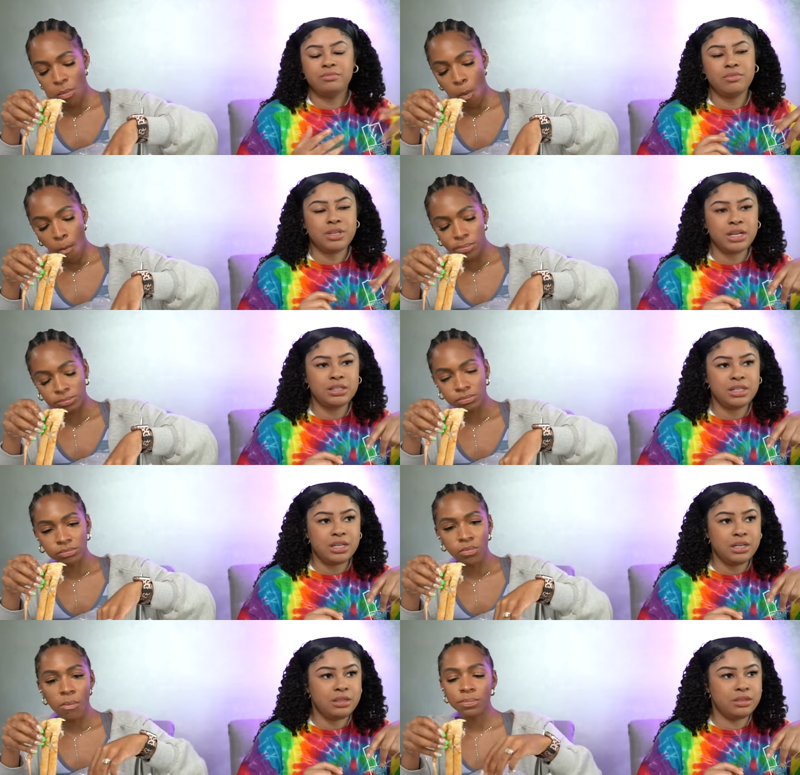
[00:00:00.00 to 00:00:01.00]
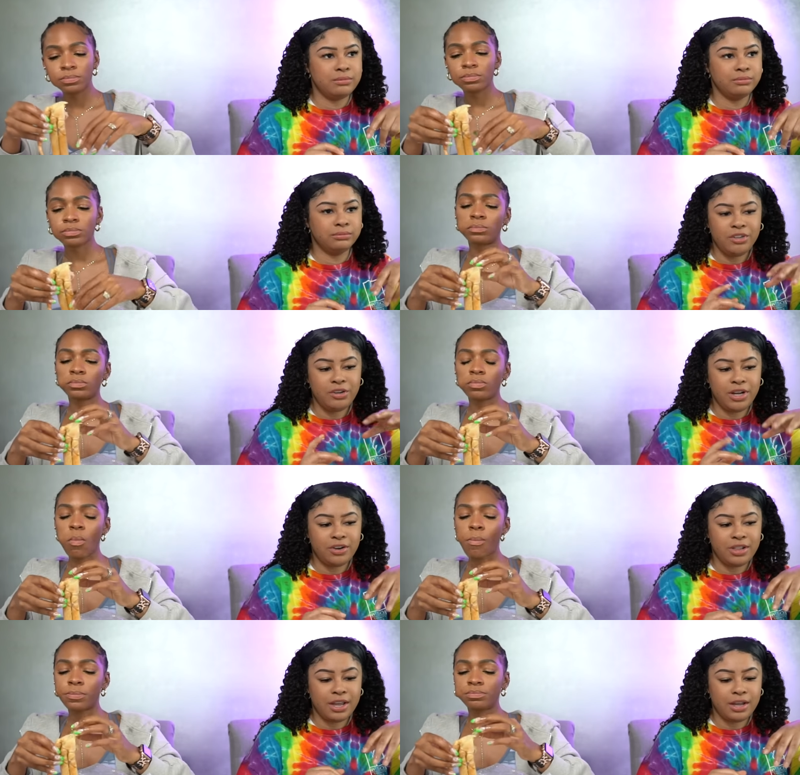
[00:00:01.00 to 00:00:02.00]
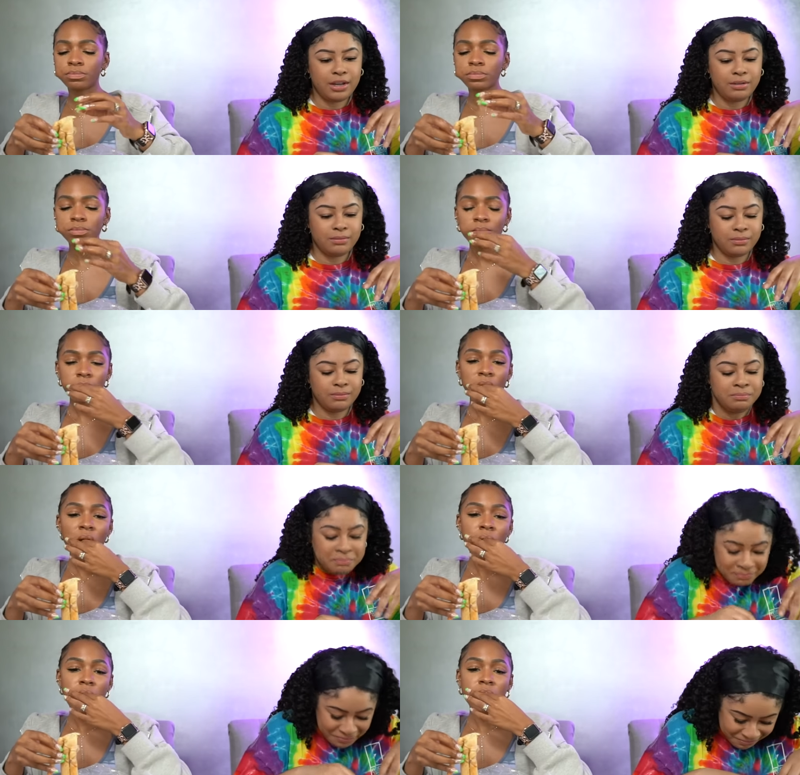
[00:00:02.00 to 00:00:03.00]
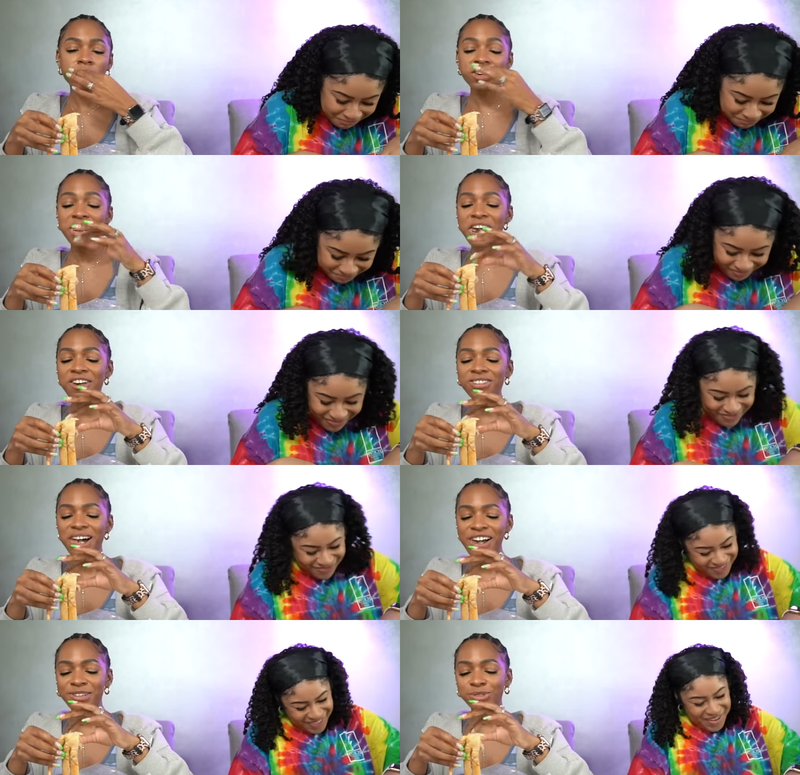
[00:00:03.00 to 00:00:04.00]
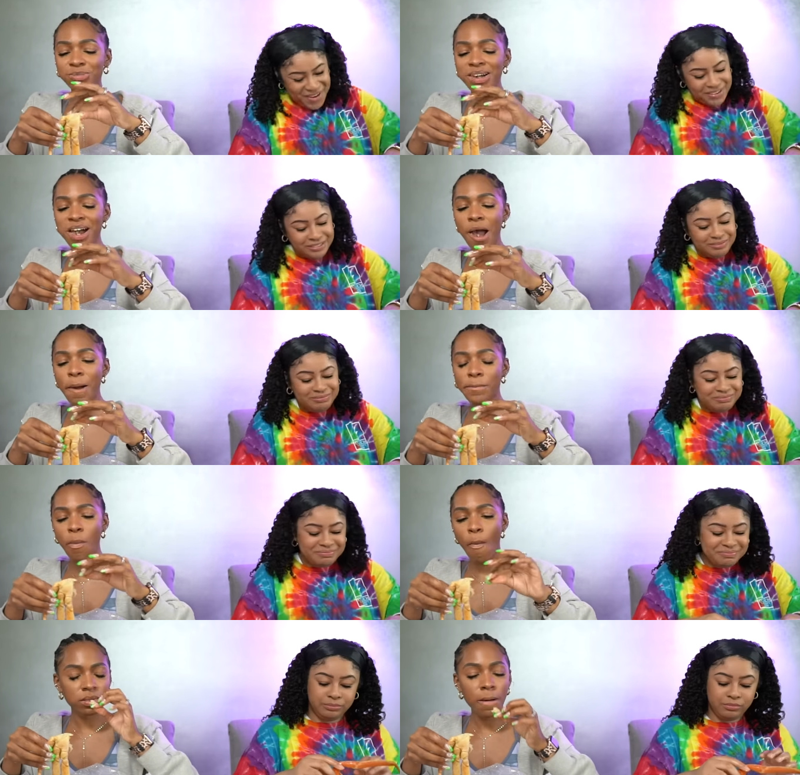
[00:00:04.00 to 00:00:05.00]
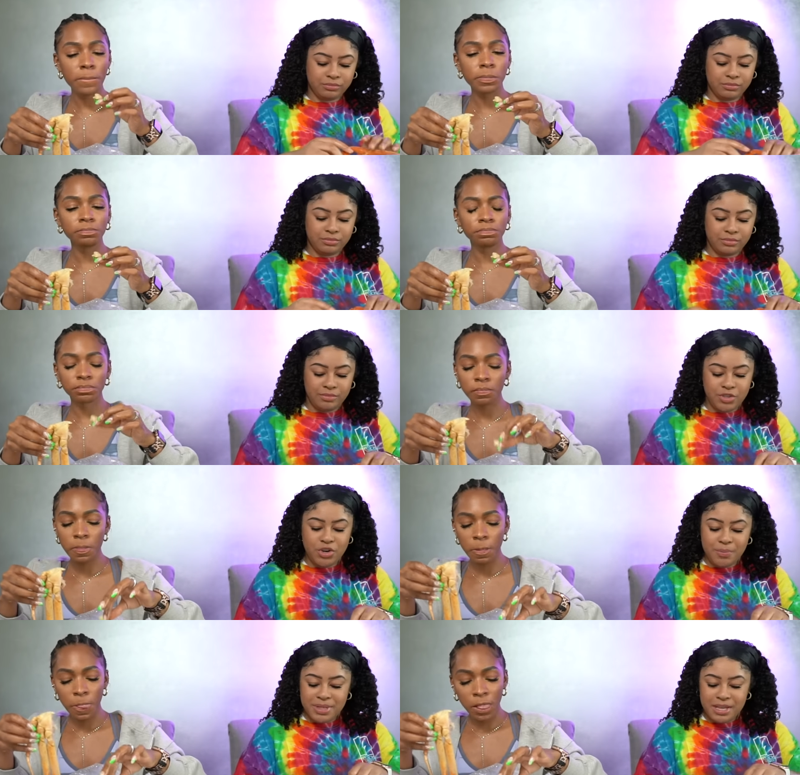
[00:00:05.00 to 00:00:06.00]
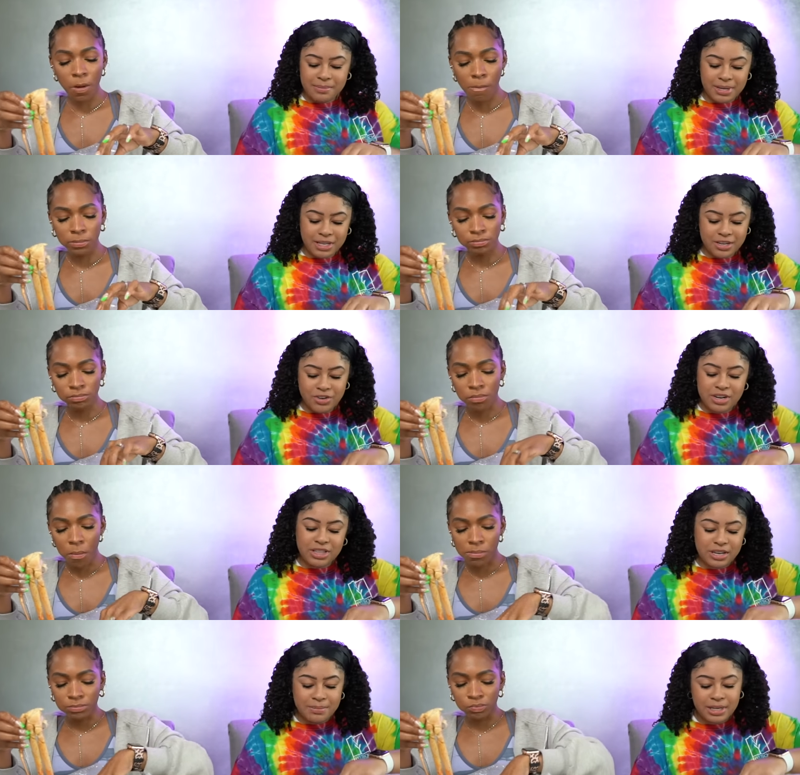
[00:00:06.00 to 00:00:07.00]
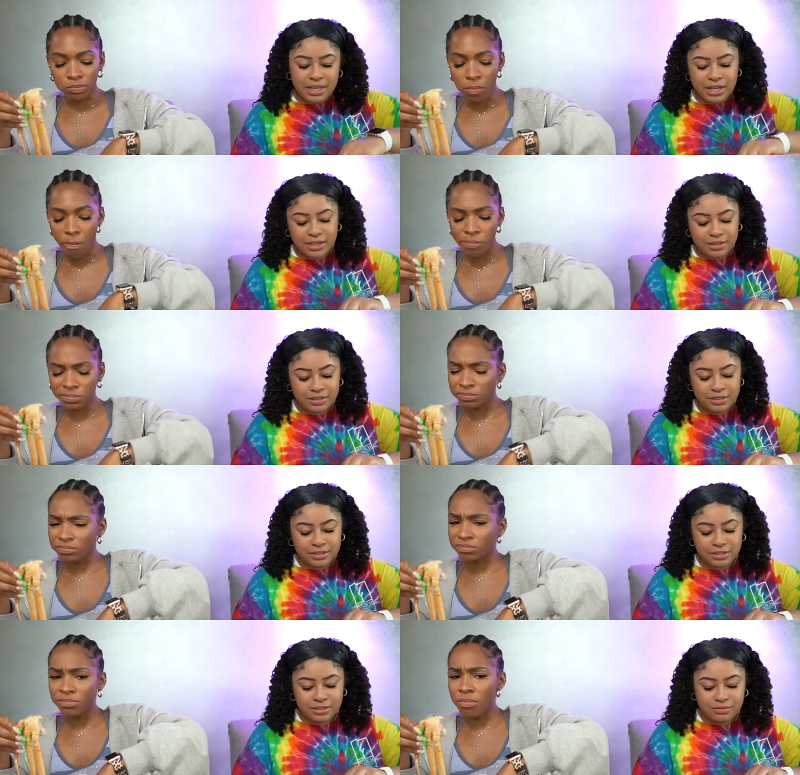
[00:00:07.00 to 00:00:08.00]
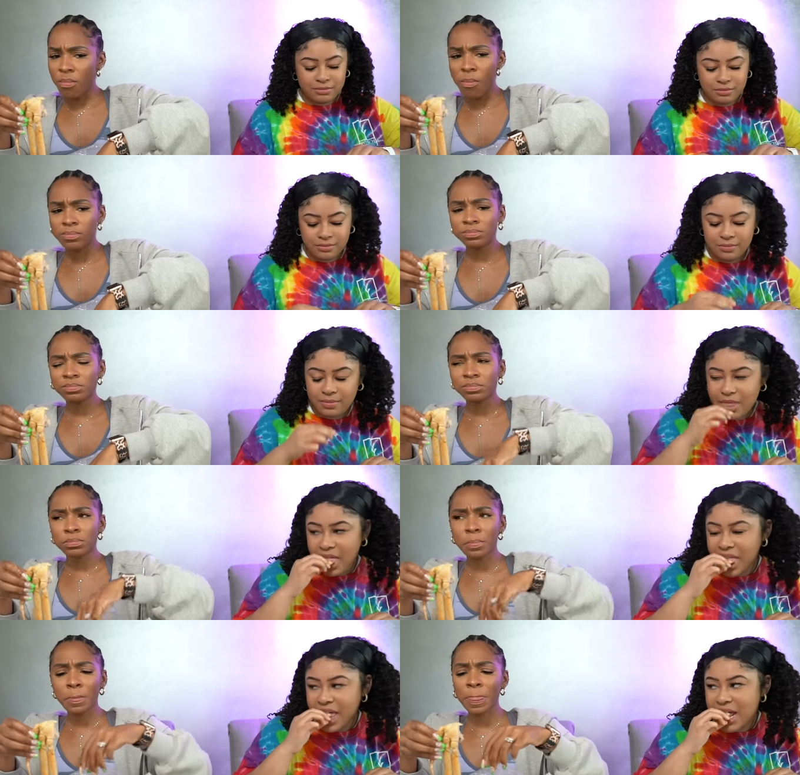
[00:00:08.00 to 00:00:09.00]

Speaker 1: nice teeth, good hairline.
Speaker 2: Good hairline. Oh my god.
Speaker 1: You don't be thinking about that? You didn't think about that?
Speaker 2: Mm,